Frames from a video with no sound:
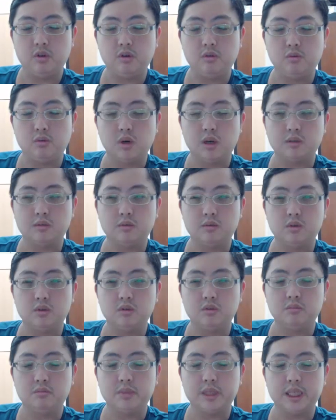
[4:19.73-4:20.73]
If we
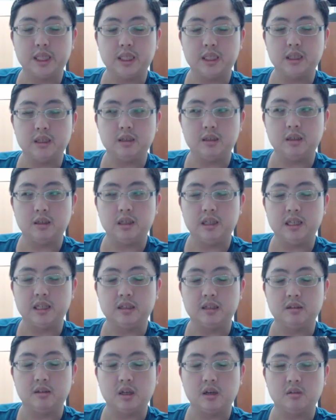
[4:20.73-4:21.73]
want to make
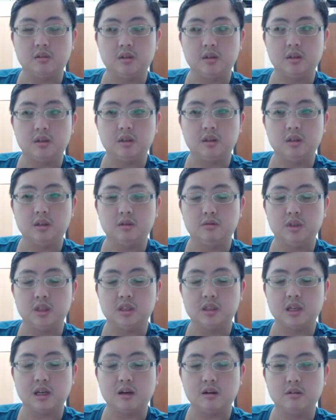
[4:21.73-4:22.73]
the
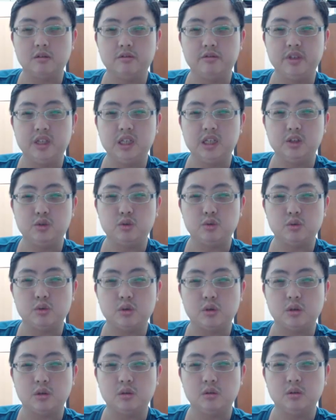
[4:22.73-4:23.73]
analysis result
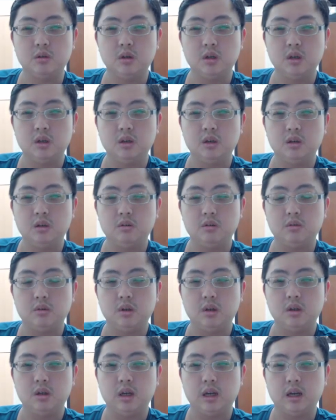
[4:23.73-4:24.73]
visual,
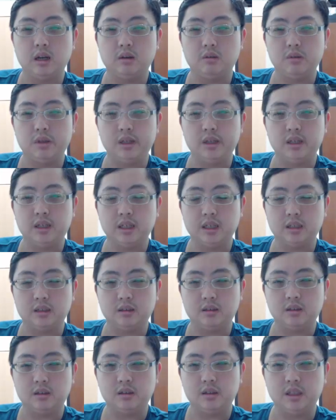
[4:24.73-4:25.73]
we
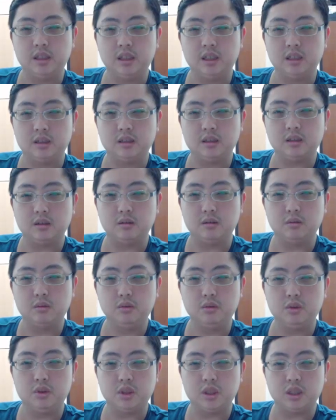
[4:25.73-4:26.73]
can click a
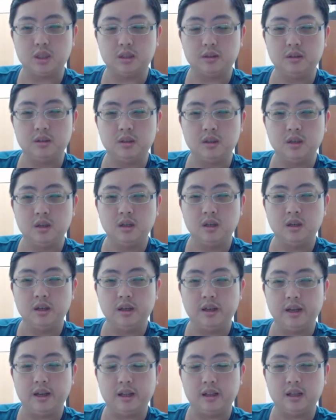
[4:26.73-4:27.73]
solution,
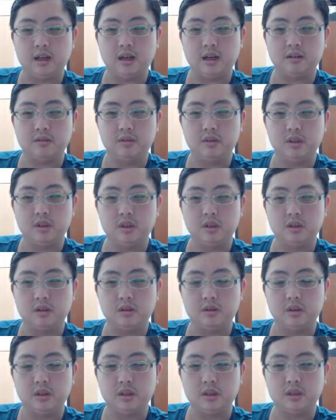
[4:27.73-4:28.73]
and
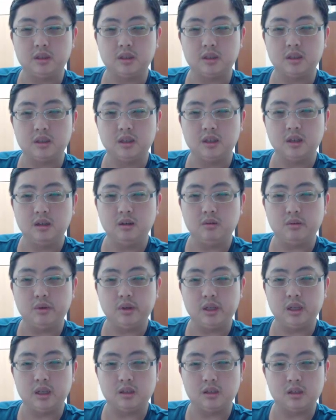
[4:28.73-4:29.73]
under this
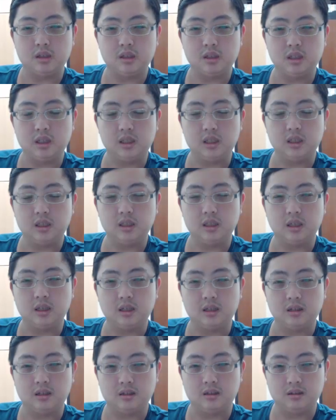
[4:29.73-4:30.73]
we can
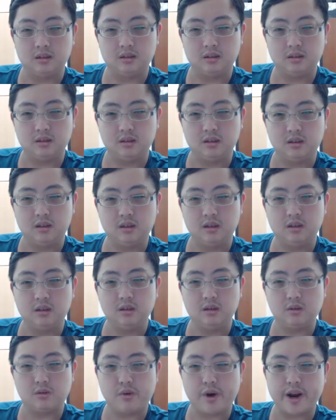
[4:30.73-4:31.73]
see
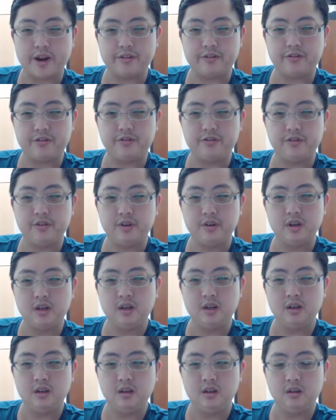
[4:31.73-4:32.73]
a graph
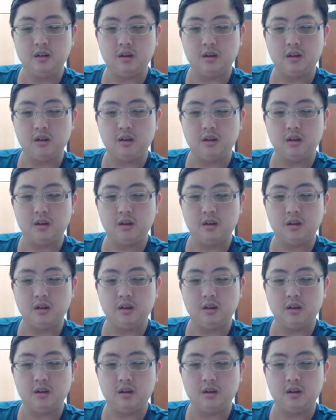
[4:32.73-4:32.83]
